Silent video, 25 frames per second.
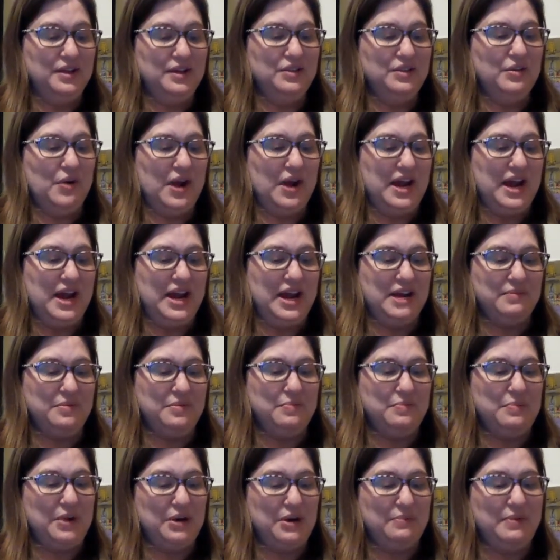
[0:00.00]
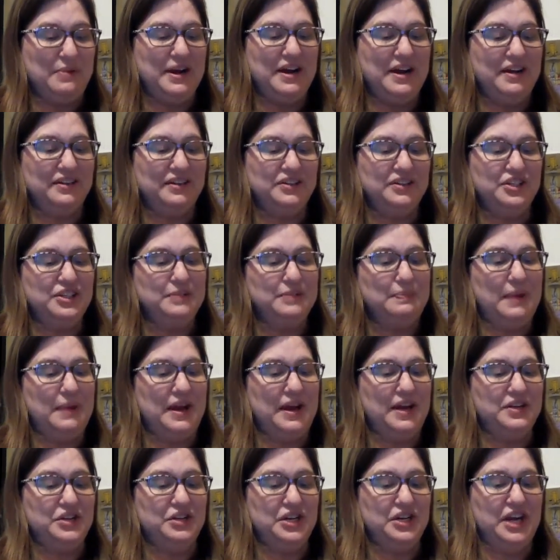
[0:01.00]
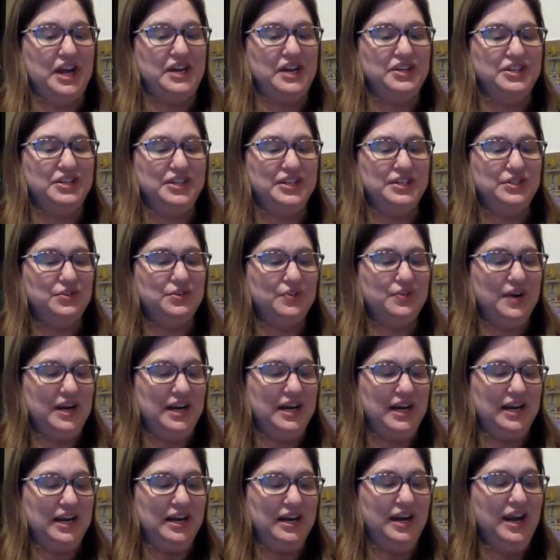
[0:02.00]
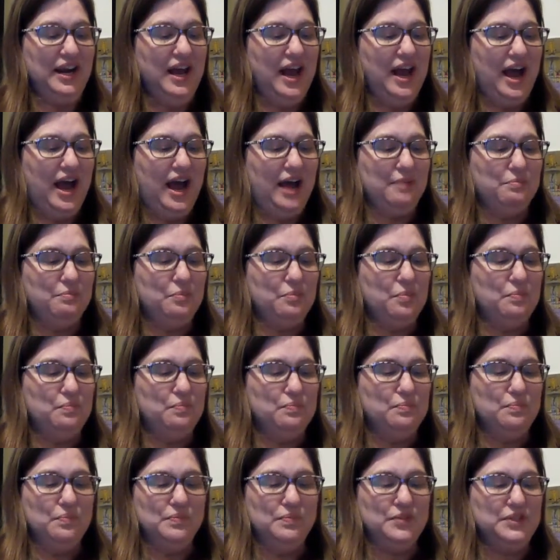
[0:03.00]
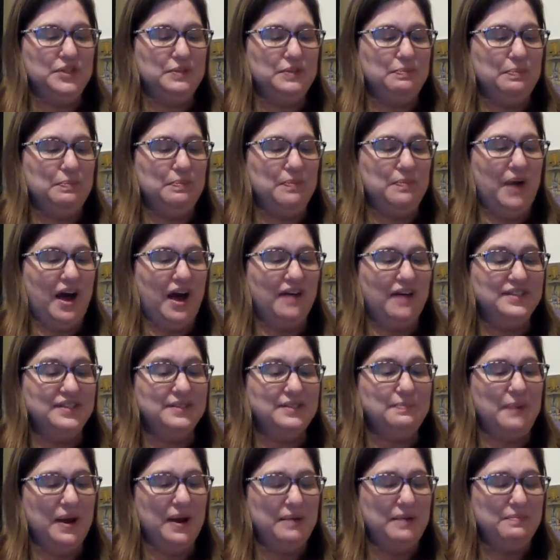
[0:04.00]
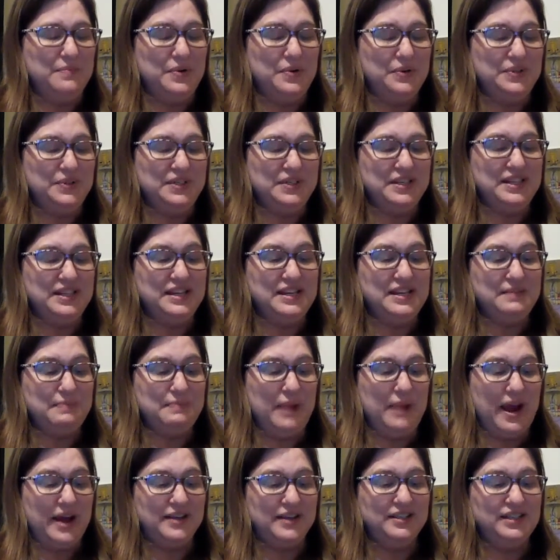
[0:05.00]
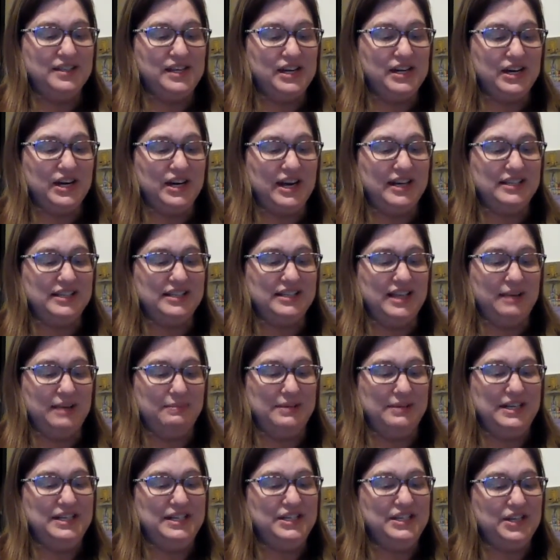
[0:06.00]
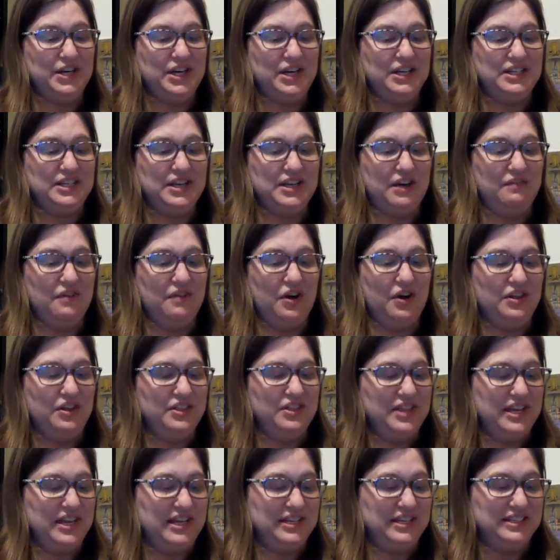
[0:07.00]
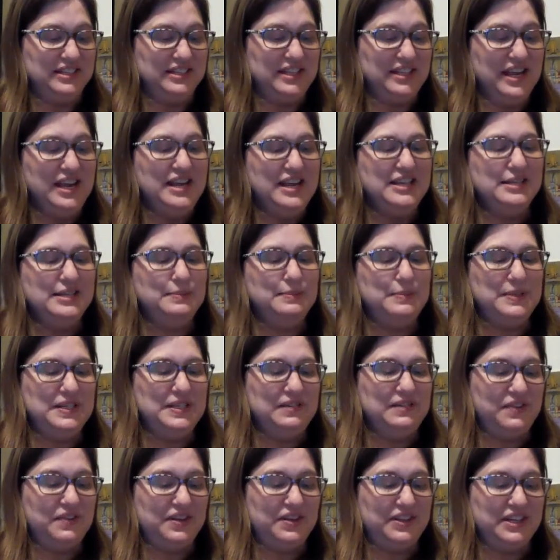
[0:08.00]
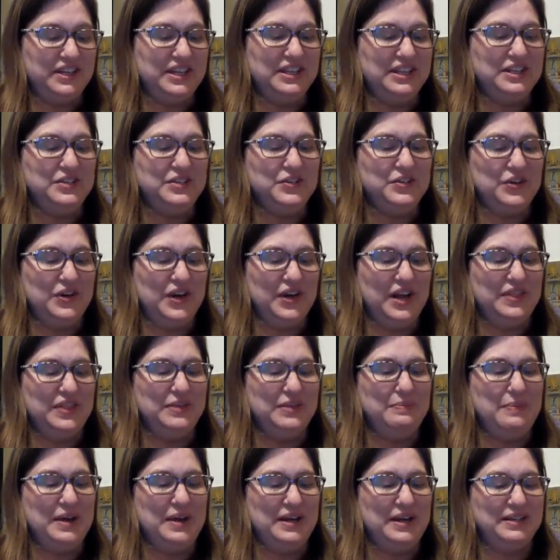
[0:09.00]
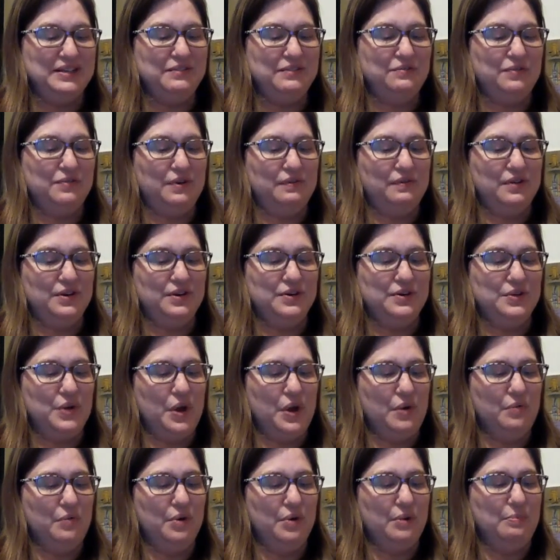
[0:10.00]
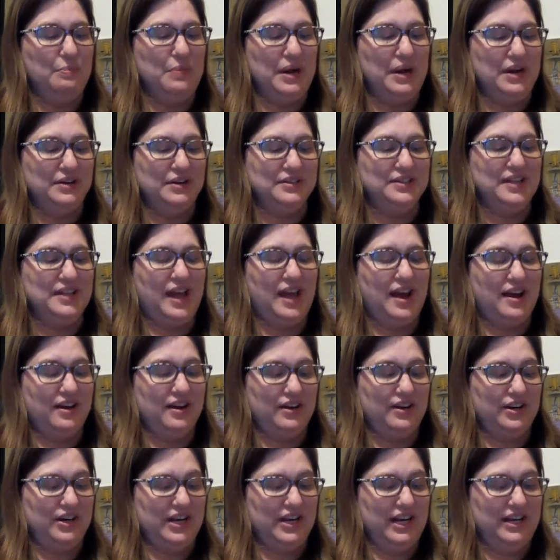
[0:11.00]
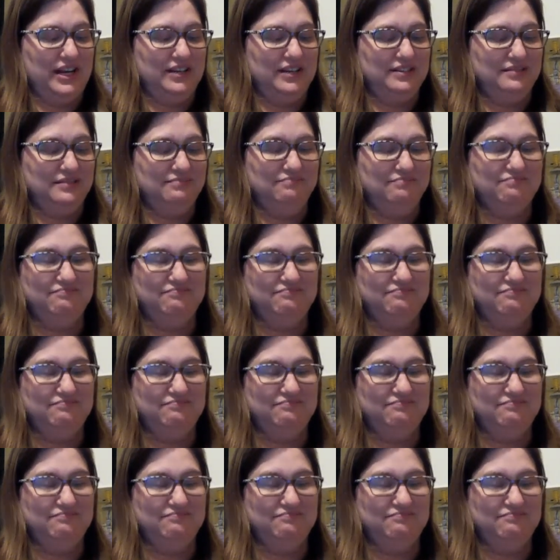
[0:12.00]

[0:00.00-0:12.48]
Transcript: Though I am a bear biologist by education and training, I've spent most of the past year examining dirt of all things, specifically the dirt on the banks of rivers where bears congregate.